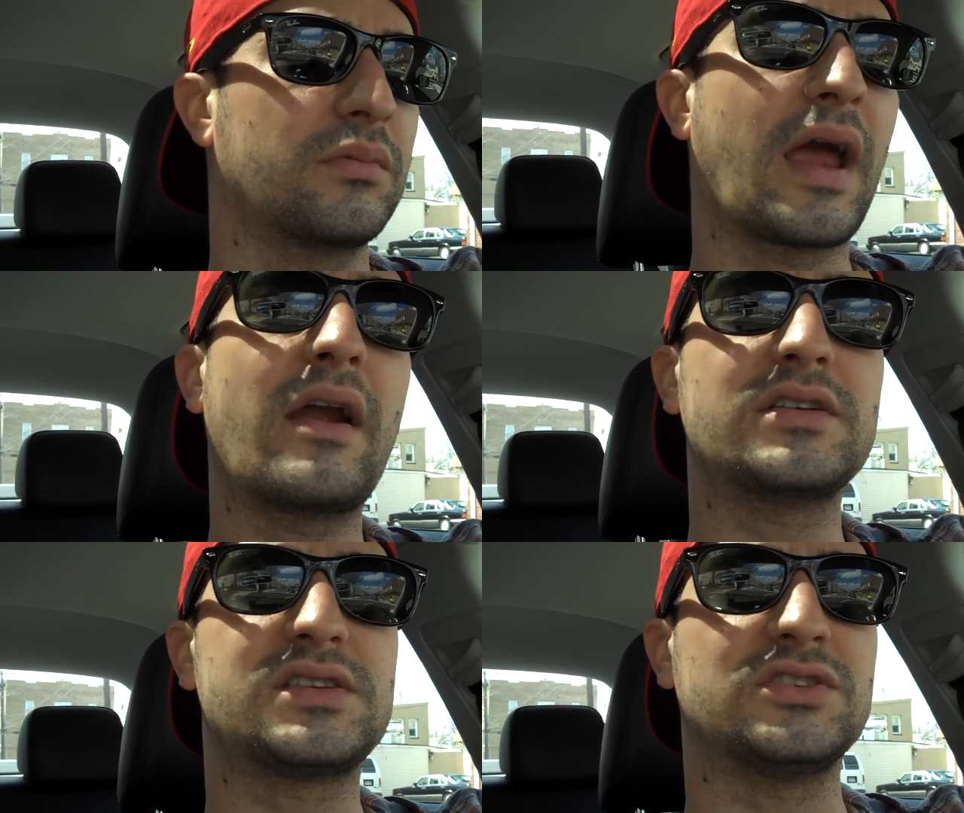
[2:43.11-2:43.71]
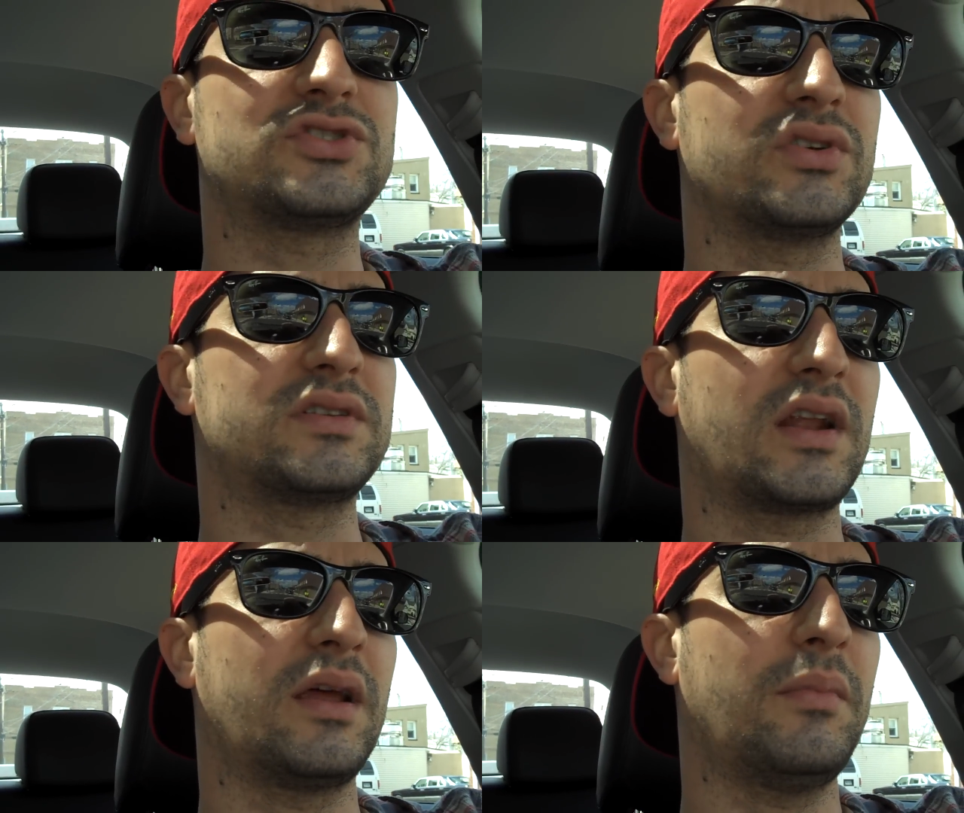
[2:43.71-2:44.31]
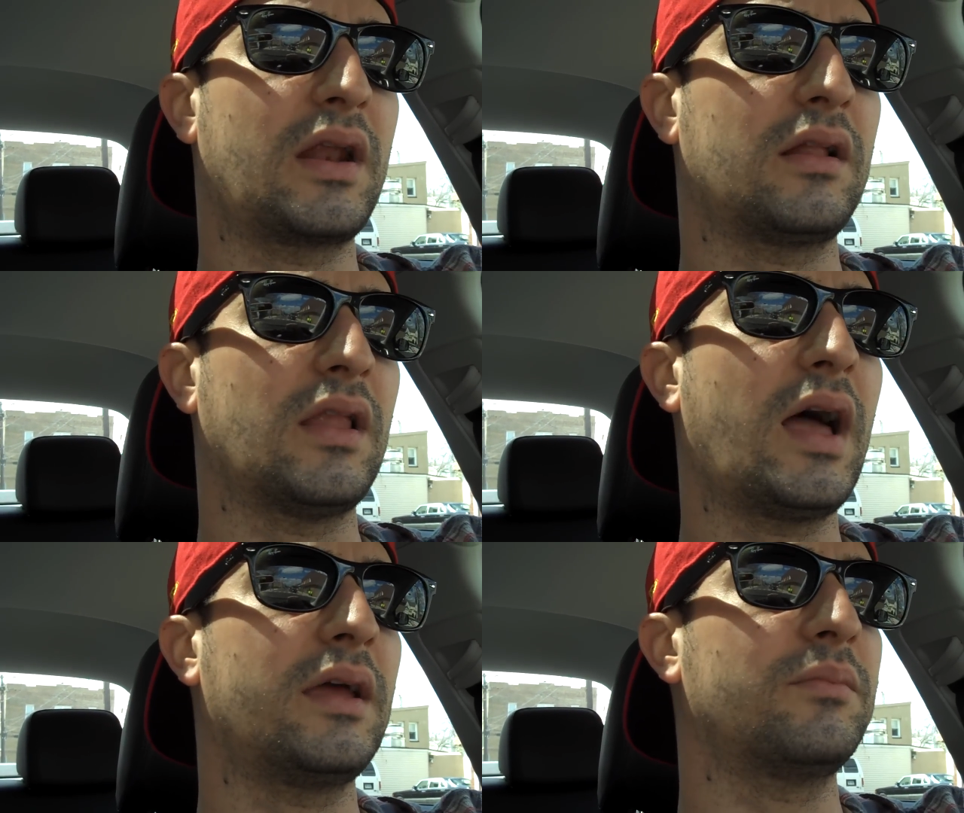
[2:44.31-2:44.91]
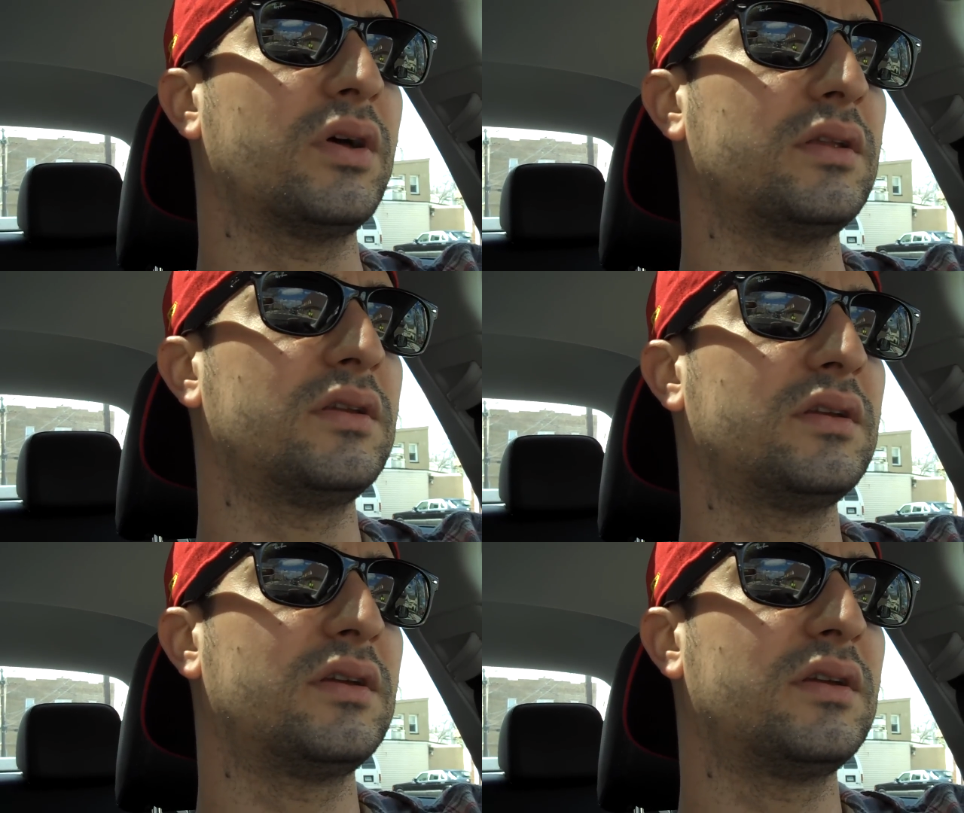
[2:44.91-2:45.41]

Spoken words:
Garrison Street that I met online, but